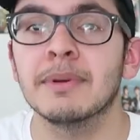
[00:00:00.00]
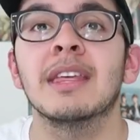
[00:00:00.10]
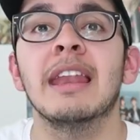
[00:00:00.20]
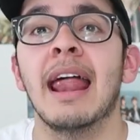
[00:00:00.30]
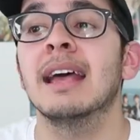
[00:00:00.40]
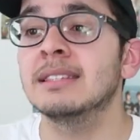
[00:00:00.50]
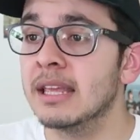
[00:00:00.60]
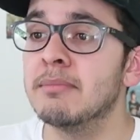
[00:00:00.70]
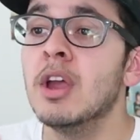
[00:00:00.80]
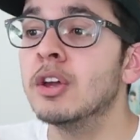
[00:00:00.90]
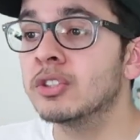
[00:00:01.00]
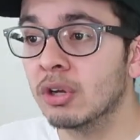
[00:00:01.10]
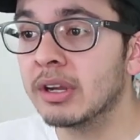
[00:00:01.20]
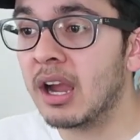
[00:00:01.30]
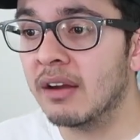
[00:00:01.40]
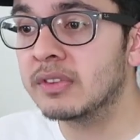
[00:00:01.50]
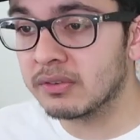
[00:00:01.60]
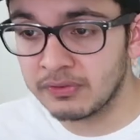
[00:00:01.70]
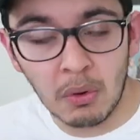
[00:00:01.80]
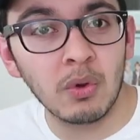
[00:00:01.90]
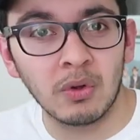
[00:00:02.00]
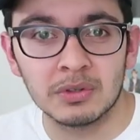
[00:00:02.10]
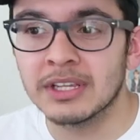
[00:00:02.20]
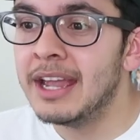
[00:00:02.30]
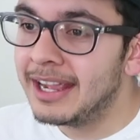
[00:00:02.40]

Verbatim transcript: but then it has them showing off their vocals.